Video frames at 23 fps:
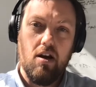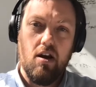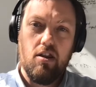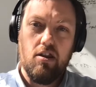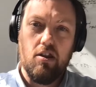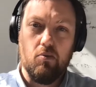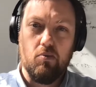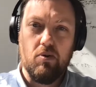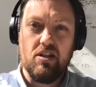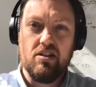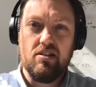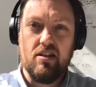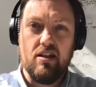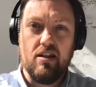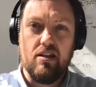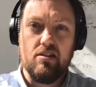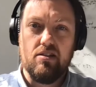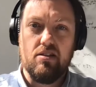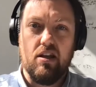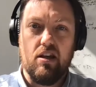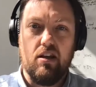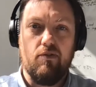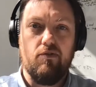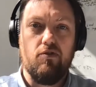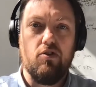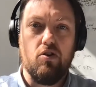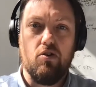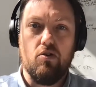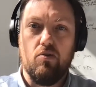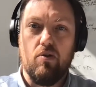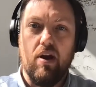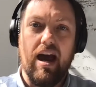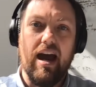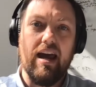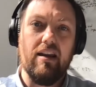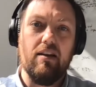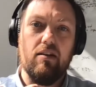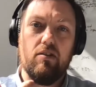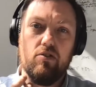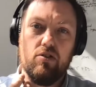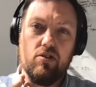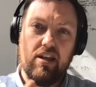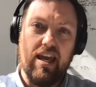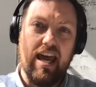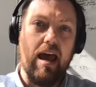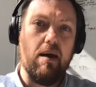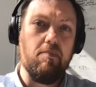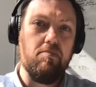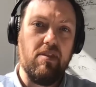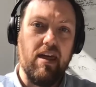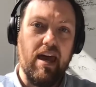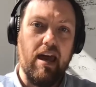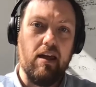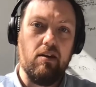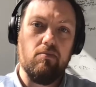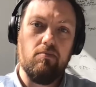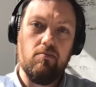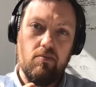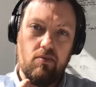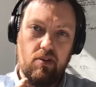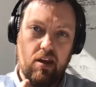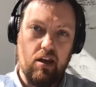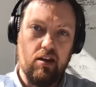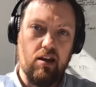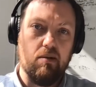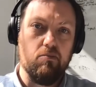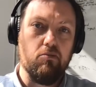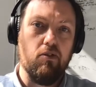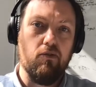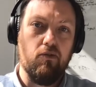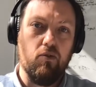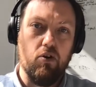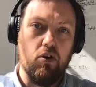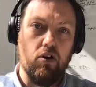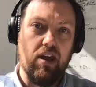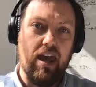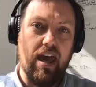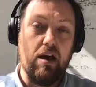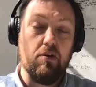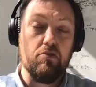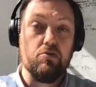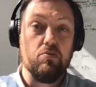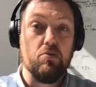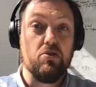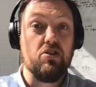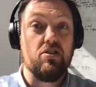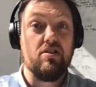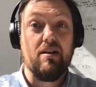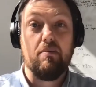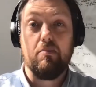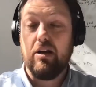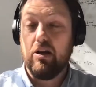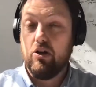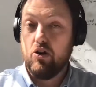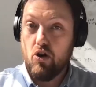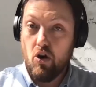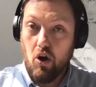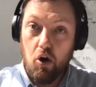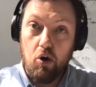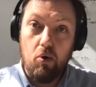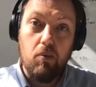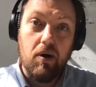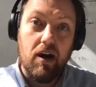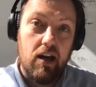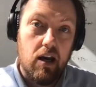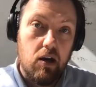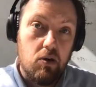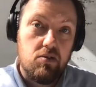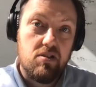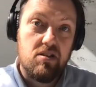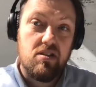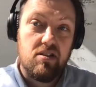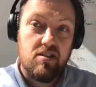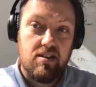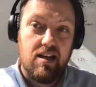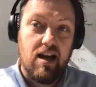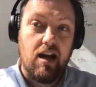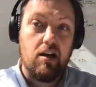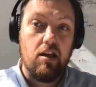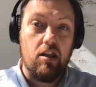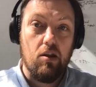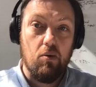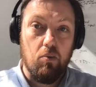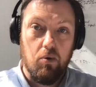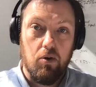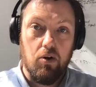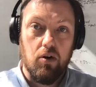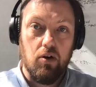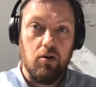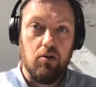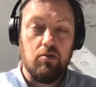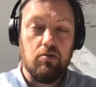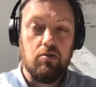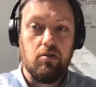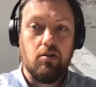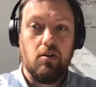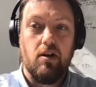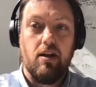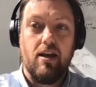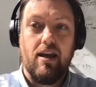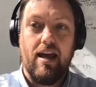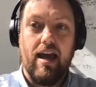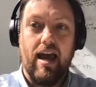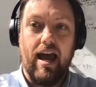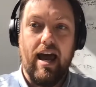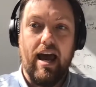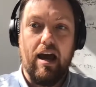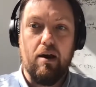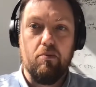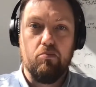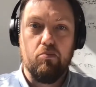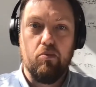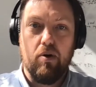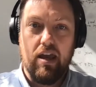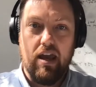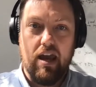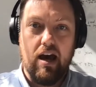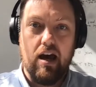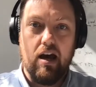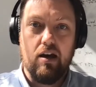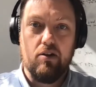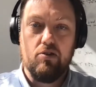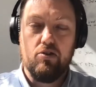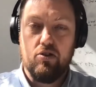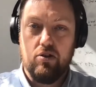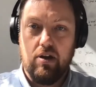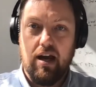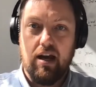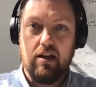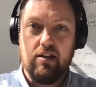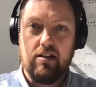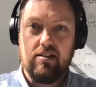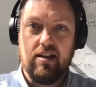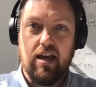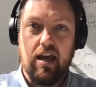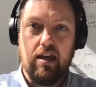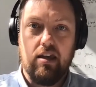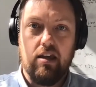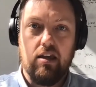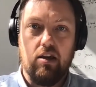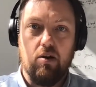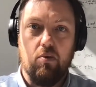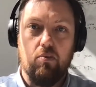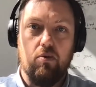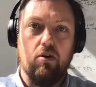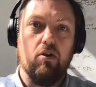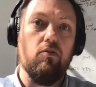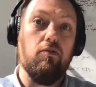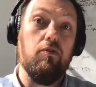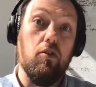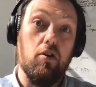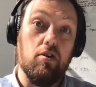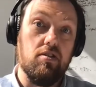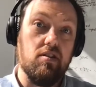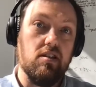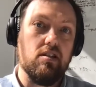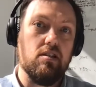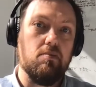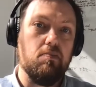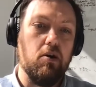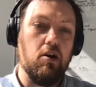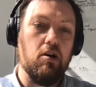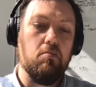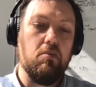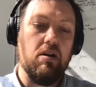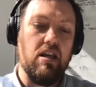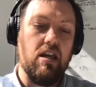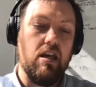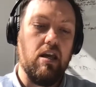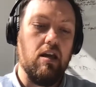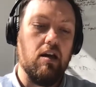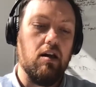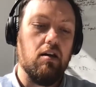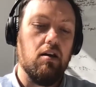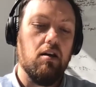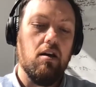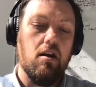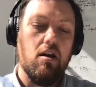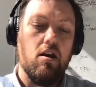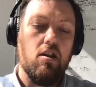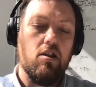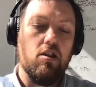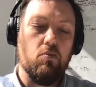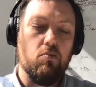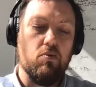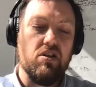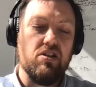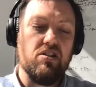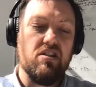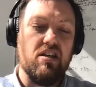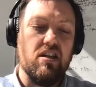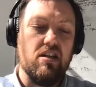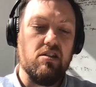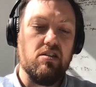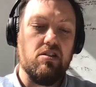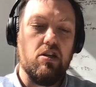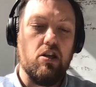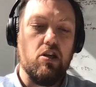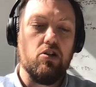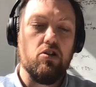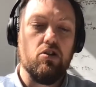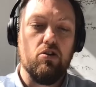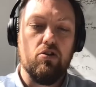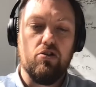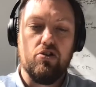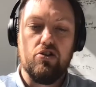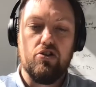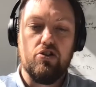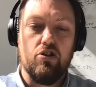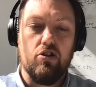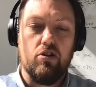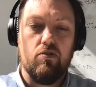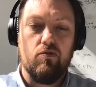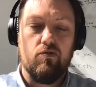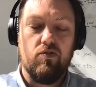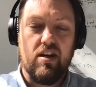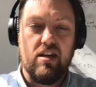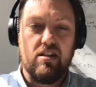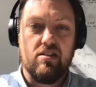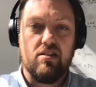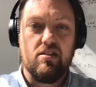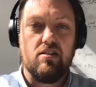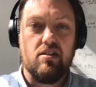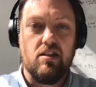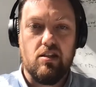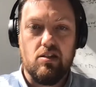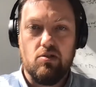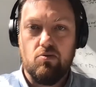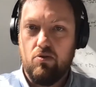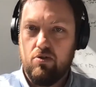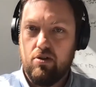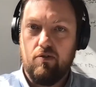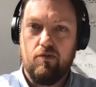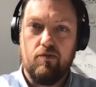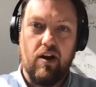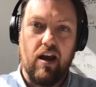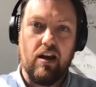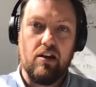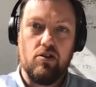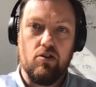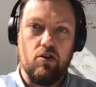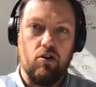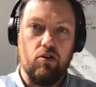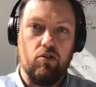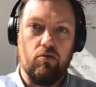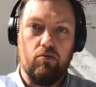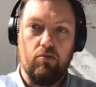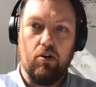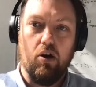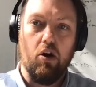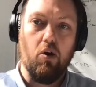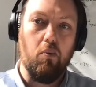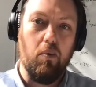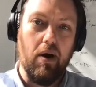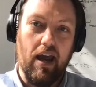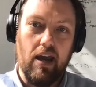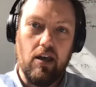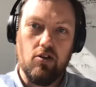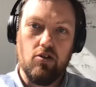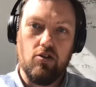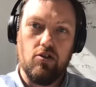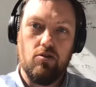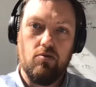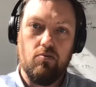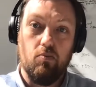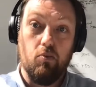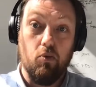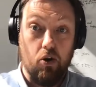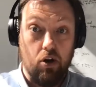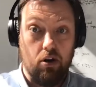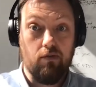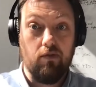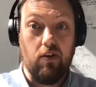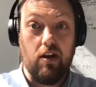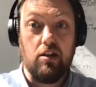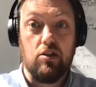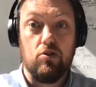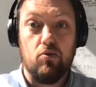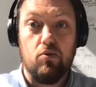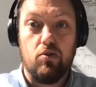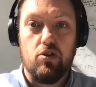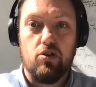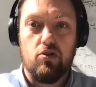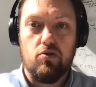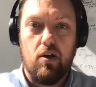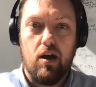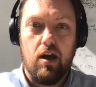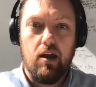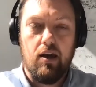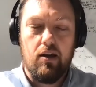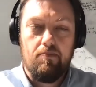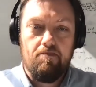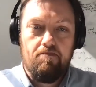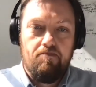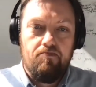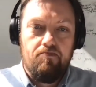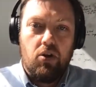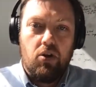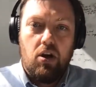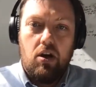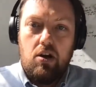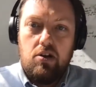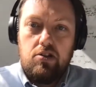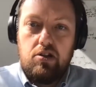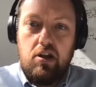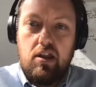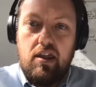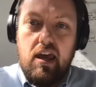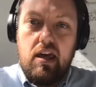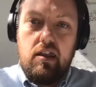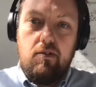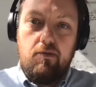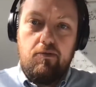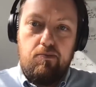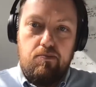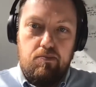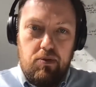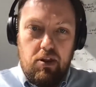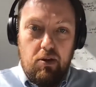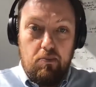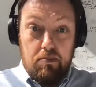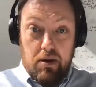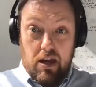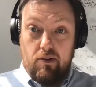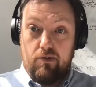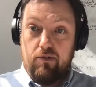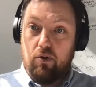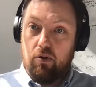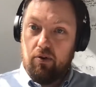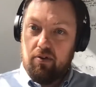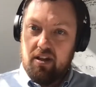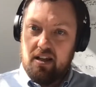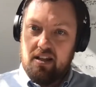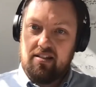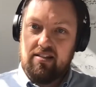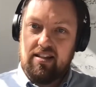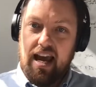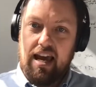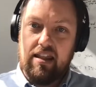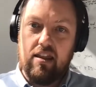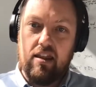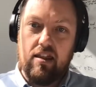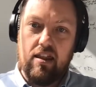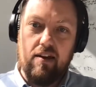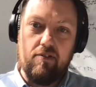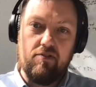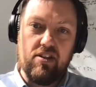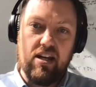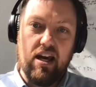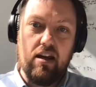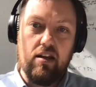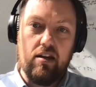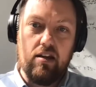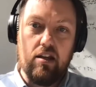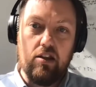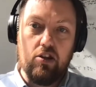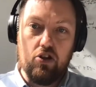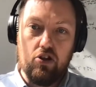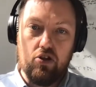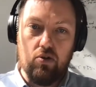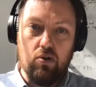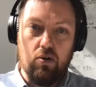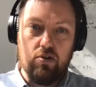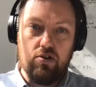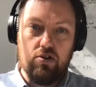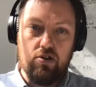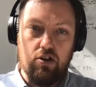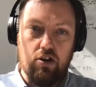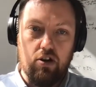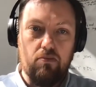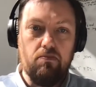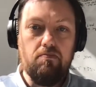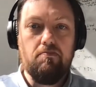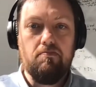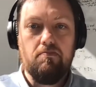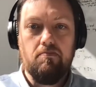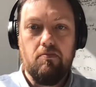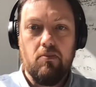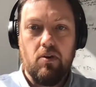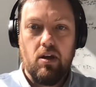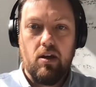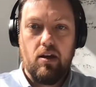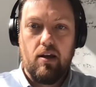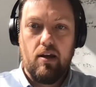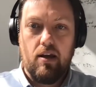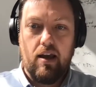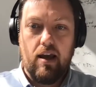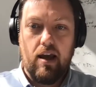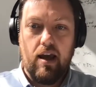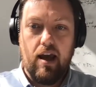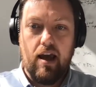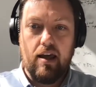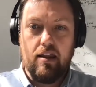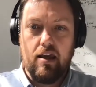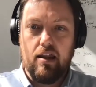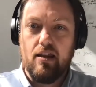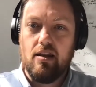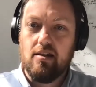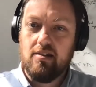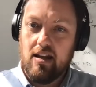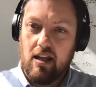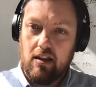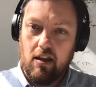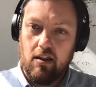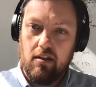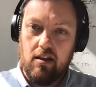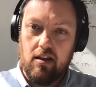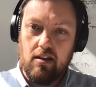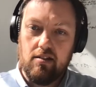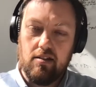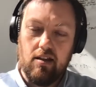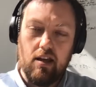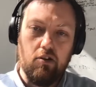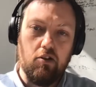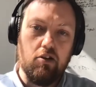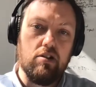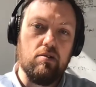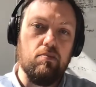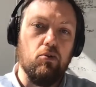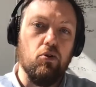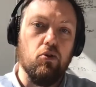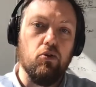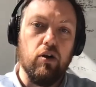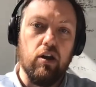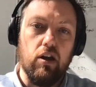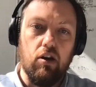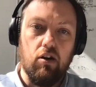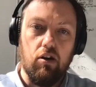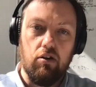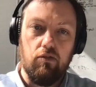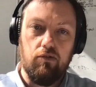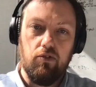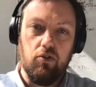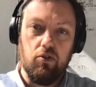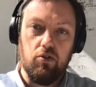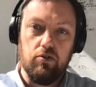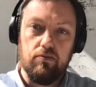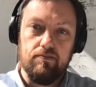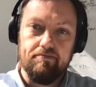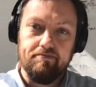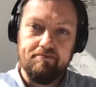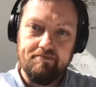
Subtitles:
The risk is that if you uncap that number of work hours, which is something no one else has done in the world, we are undertaking a world first experiment here. The risk is that you turn student visas into a de facto low wage work visa in Australia. So they're the big 4 things, Kat, that they've done in the short term. And then there's other things they're exploring going forward.